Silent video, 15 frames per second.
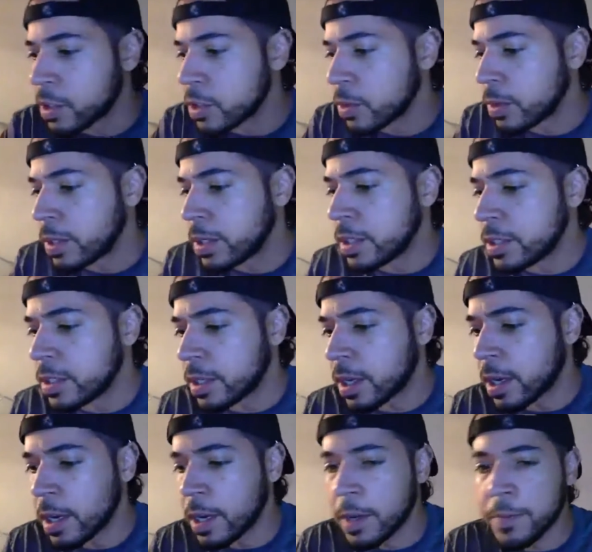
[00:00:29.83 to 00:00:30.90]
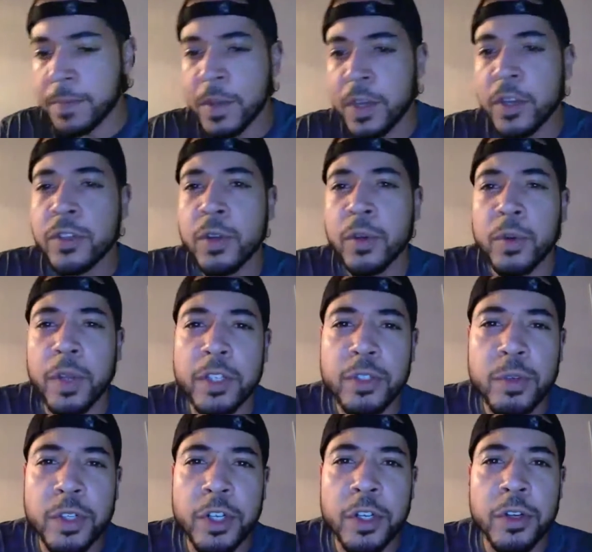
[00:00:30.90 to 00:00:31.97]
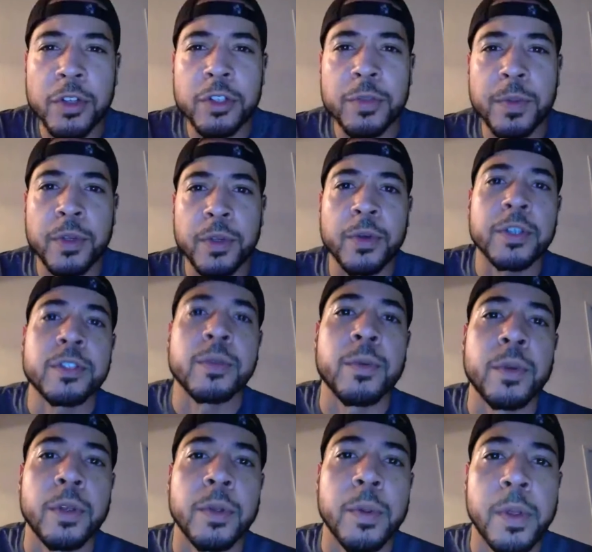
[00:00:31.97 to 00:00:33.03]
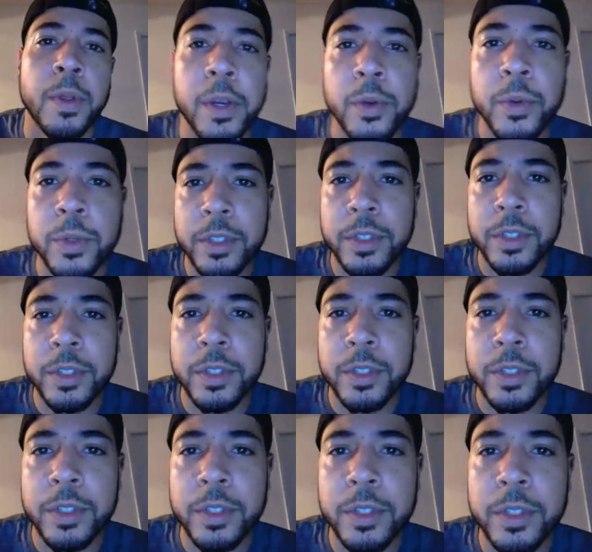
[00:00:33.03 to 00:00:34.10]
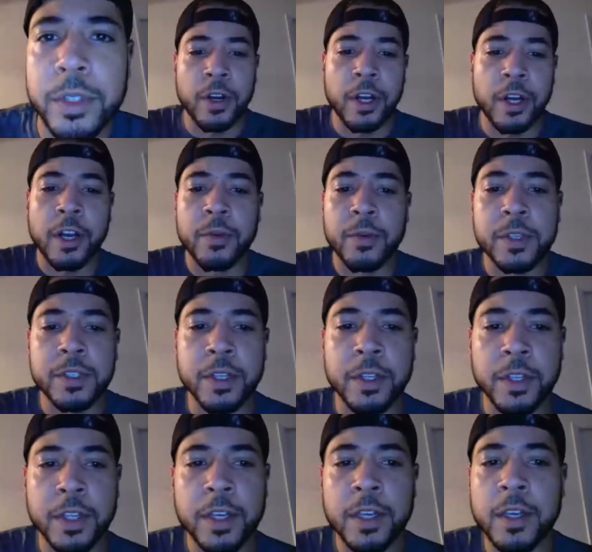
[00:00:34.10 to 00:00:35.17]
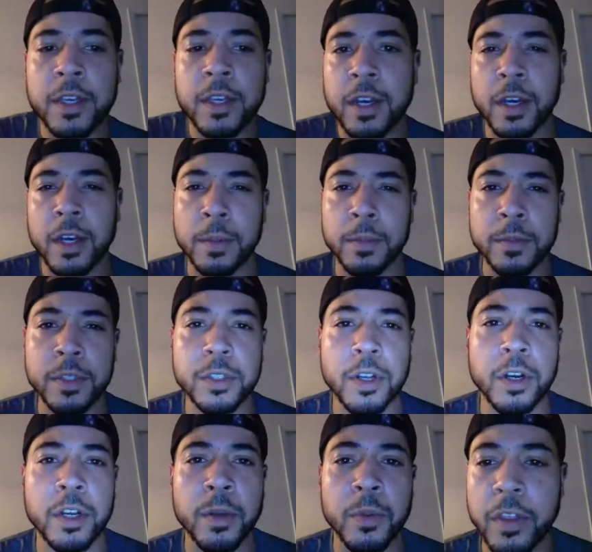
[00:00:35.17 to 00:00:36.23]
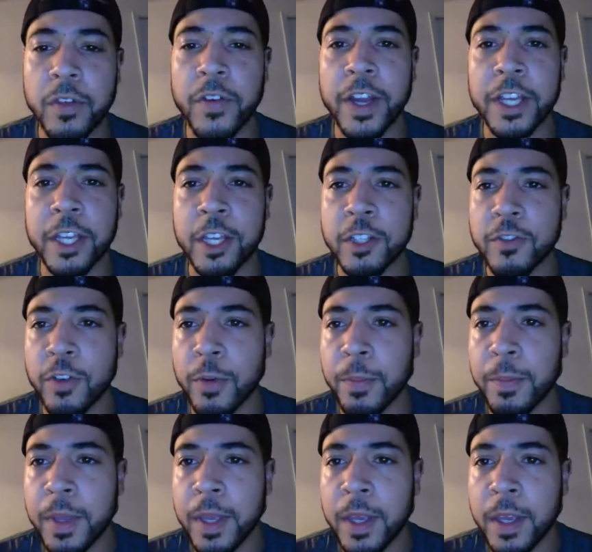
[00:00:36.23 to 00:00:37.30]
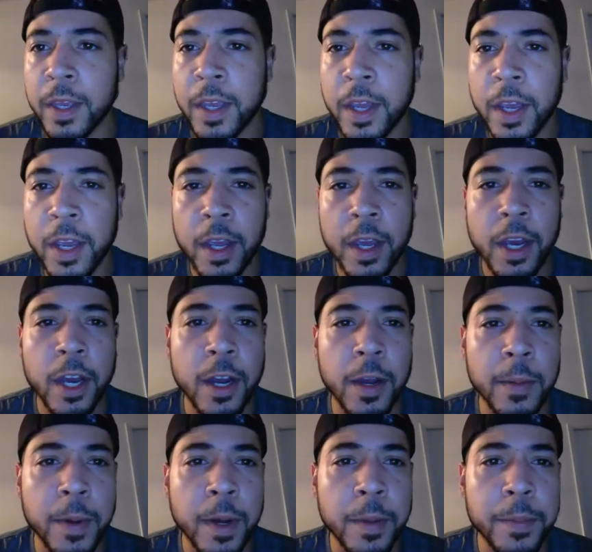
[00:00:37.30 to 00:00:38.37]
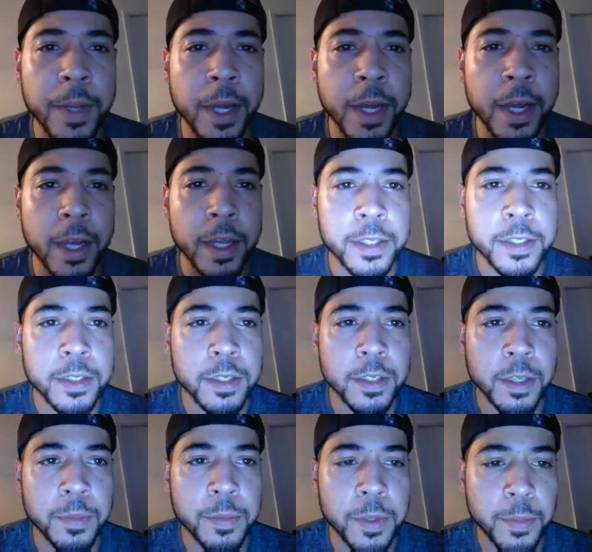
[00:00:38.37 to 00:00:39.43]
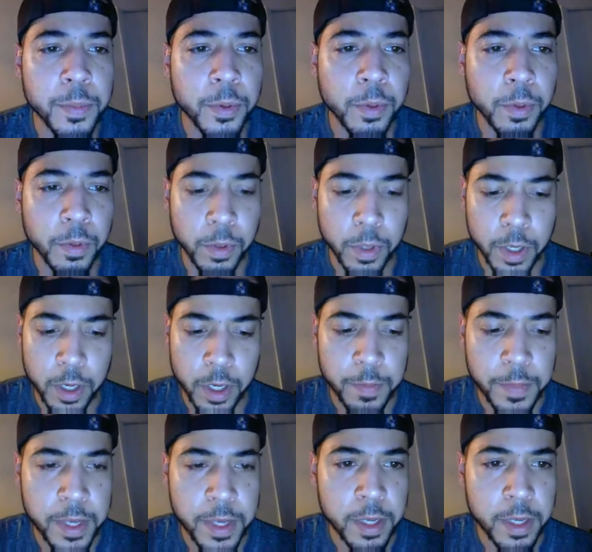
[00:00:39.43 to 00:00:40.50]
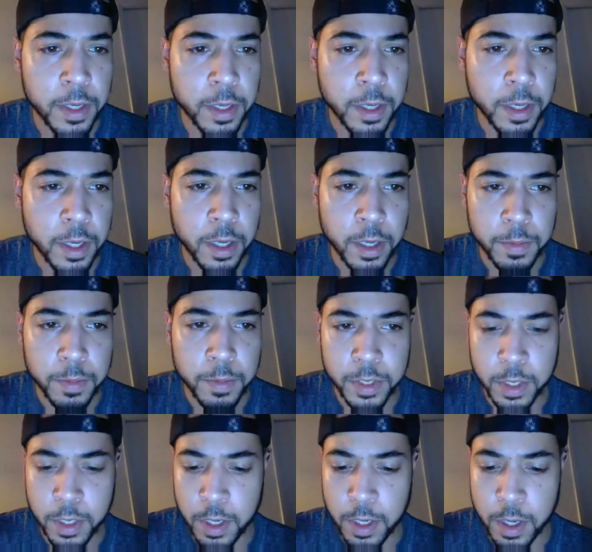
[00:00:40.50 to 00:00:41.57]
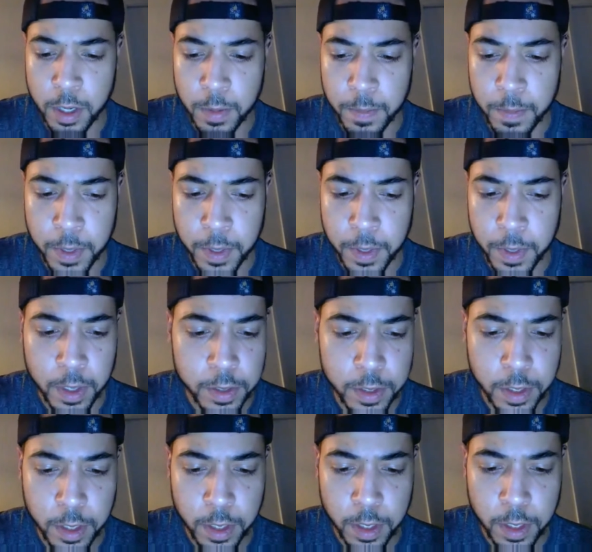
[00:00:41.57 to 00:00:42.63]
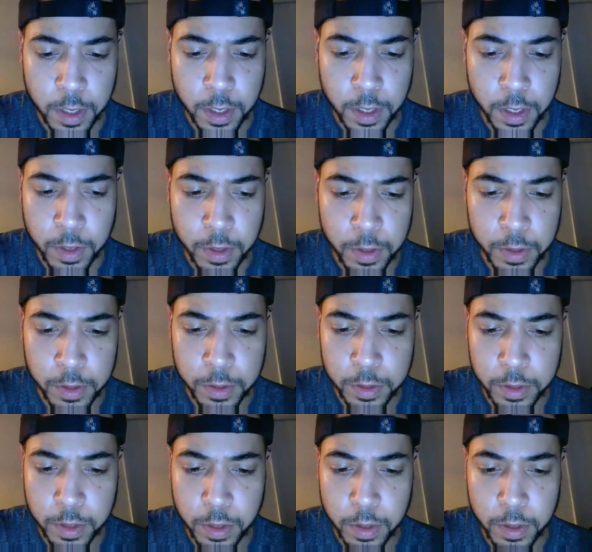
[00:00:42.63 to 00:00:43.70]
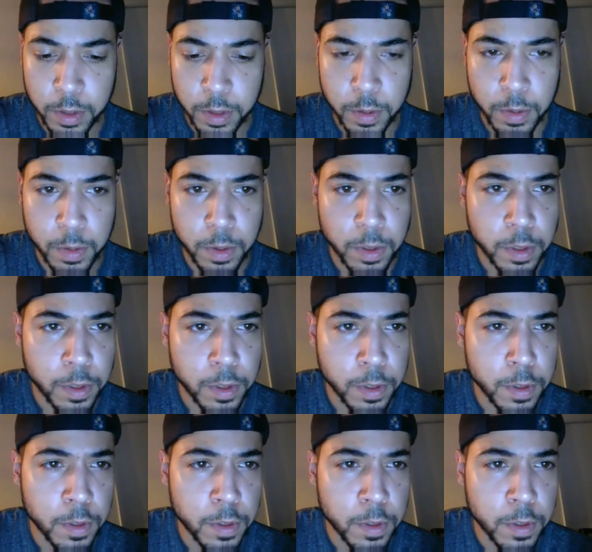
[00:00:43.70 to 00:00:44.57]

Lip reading: was so History Channel has been doing some really cool stuff here recently, starting with the Vikings for me. I'm not, let me pull on me AMC up and see what others are doing.